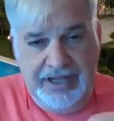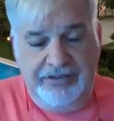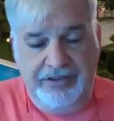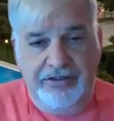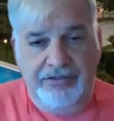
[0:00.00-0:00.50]

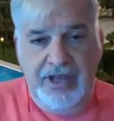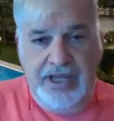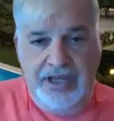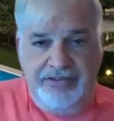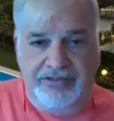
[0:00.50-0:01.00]
This is
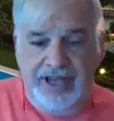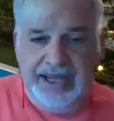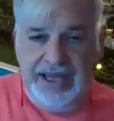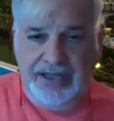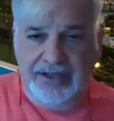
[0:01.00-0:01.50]
the
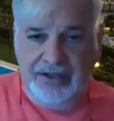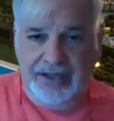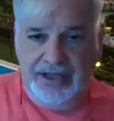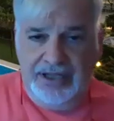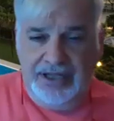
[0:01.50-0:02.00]
second
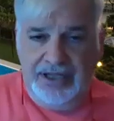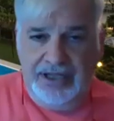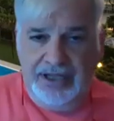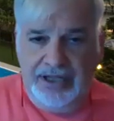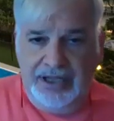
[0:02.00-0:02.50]

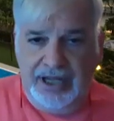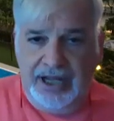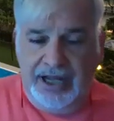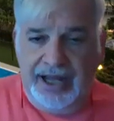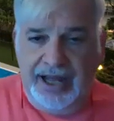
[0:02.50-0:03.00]

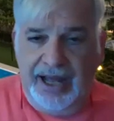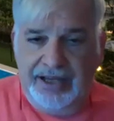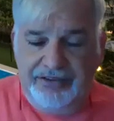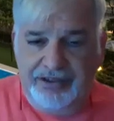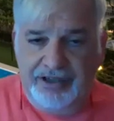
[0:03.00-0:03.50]

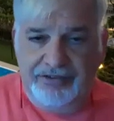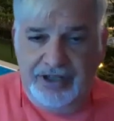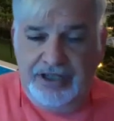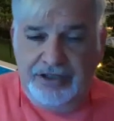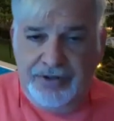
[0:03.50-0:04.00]

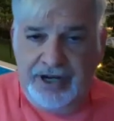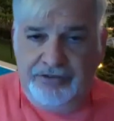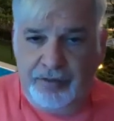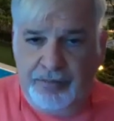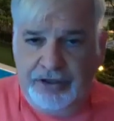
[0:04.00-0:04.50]
axis in the
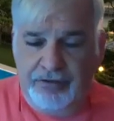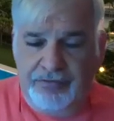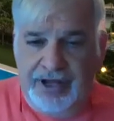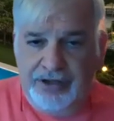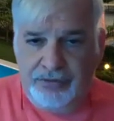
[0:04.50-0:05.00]
triaxial model
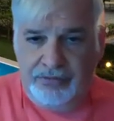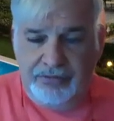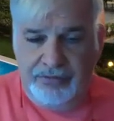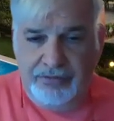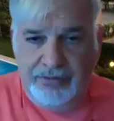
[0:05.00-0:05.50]
of
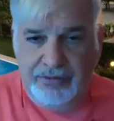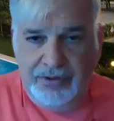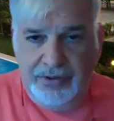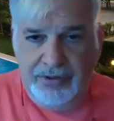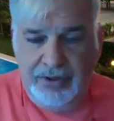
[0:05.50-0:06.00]
values.
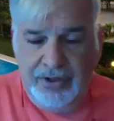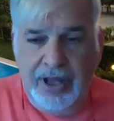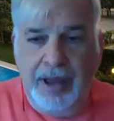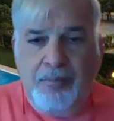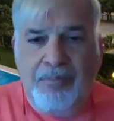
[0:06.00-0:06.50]

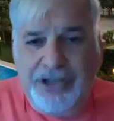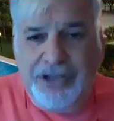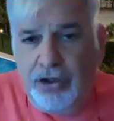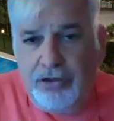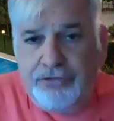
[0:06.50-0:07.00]

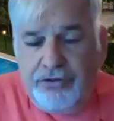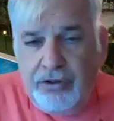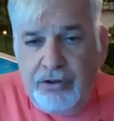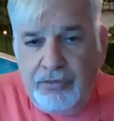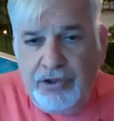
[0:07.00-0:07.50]
But you
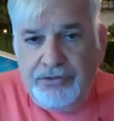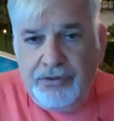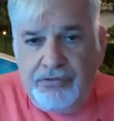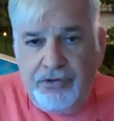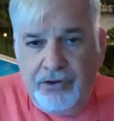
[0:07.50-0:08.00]
also
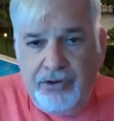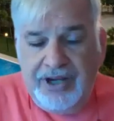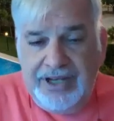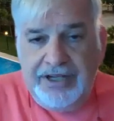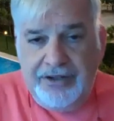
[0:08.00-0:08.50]
want to
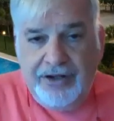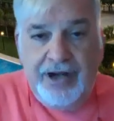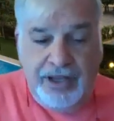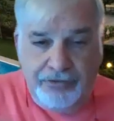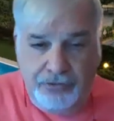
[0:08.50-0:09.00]
follow a
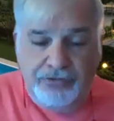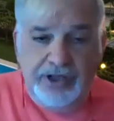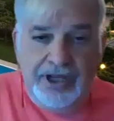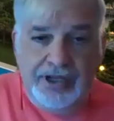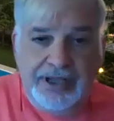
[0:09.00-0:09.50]
leader, as you
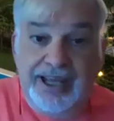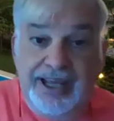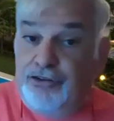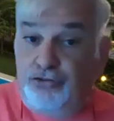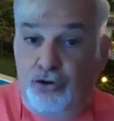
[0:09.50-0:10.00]
say, that
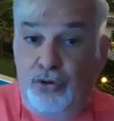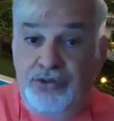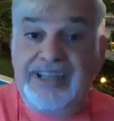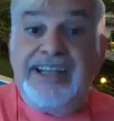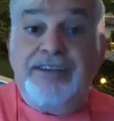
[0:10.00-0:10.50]
has a
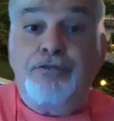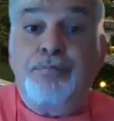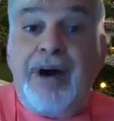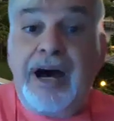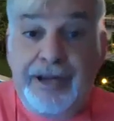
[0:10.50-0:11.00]
soul, that
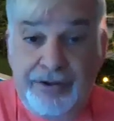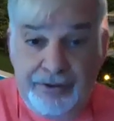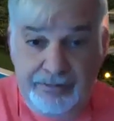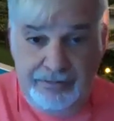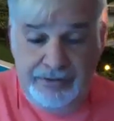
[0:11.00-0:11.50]

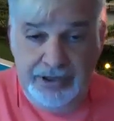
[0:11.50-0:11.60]
inspires.